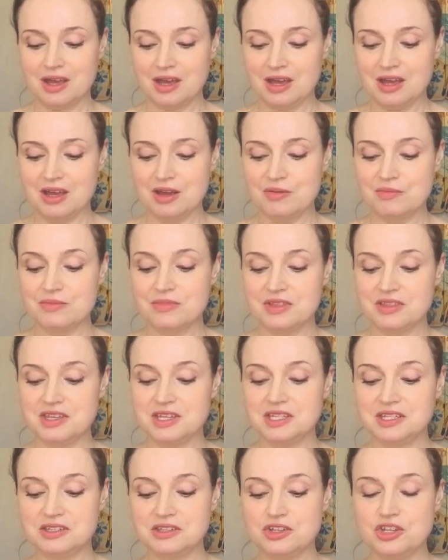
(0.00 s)

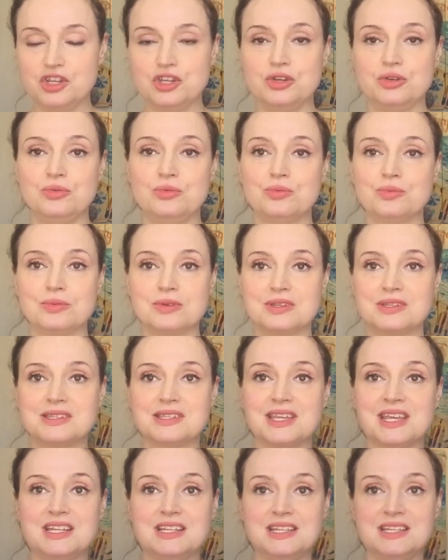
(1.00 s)
this new
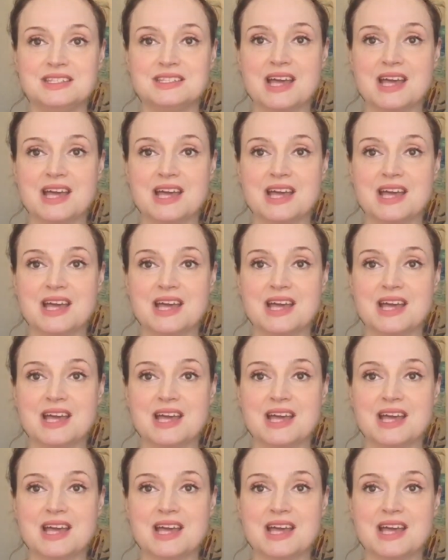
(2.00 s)
skinny